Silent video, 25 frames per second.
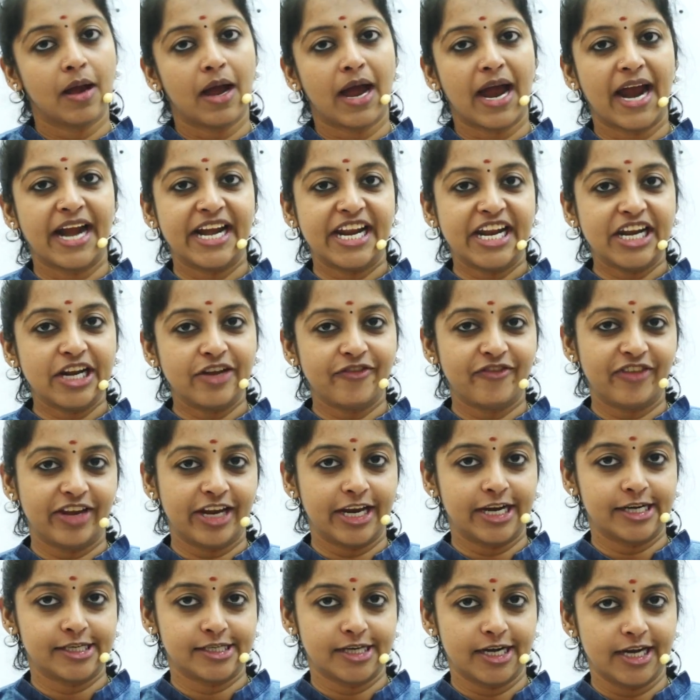
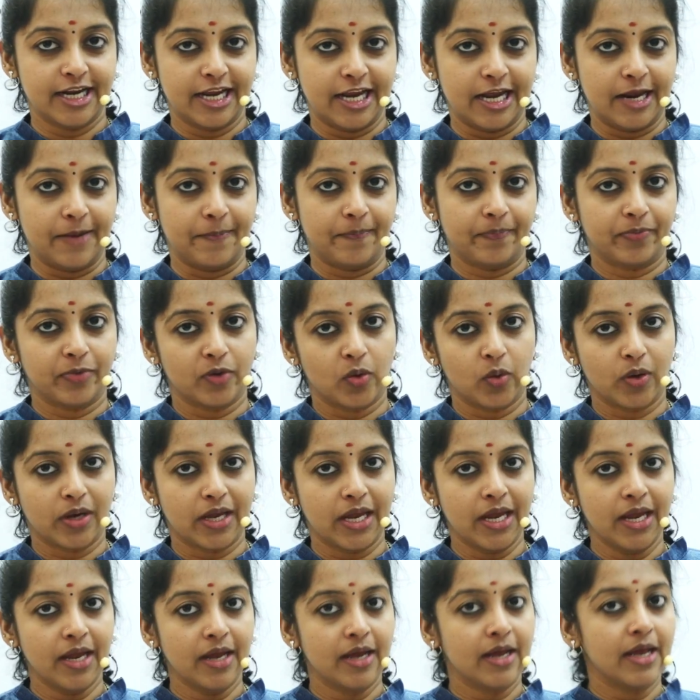identification game.
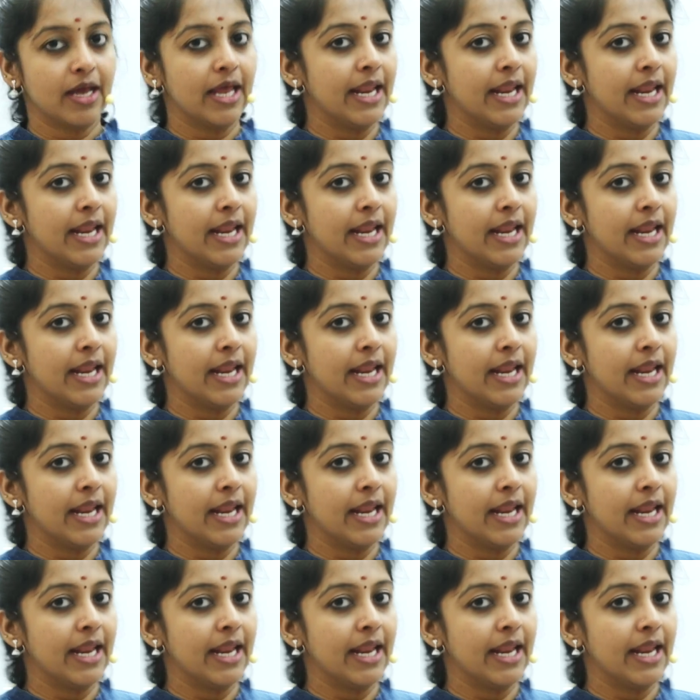Okay.